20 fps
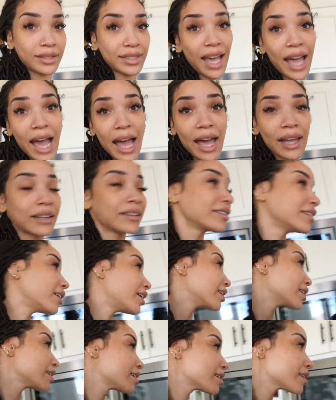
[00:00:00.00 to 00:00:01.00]
sad,
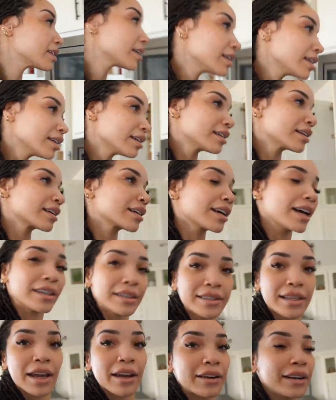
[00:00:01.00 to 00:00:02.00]
honestly, kind
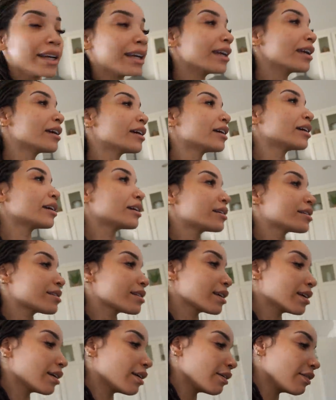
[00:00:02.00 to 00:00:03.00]
of scary
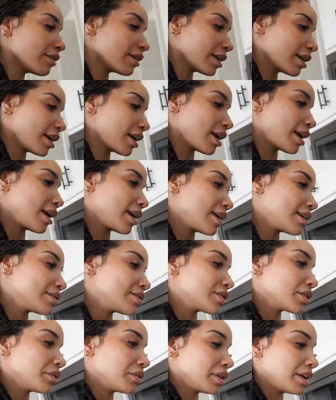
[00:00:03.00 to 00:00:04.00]
still. And
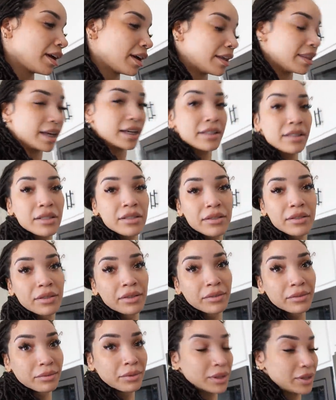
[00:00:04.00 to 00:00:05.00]
so yeah, that's
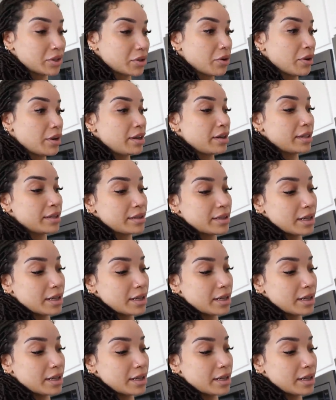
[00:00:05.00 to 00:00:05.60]
what's going on